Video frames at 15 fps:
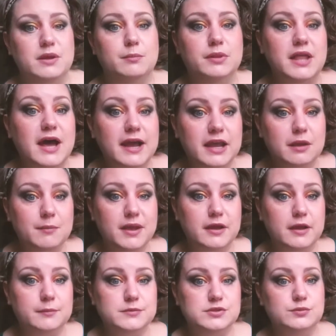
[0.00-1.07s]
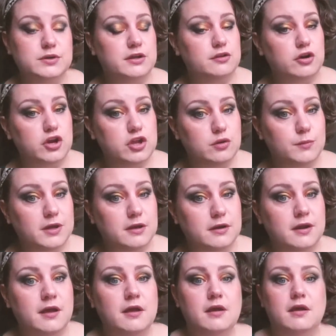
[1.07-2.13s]
applying makeup to another
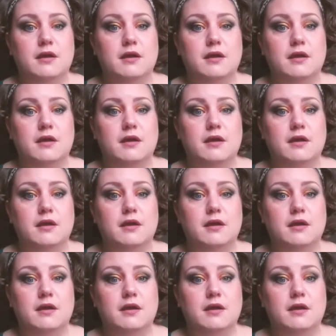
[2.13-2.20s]
human.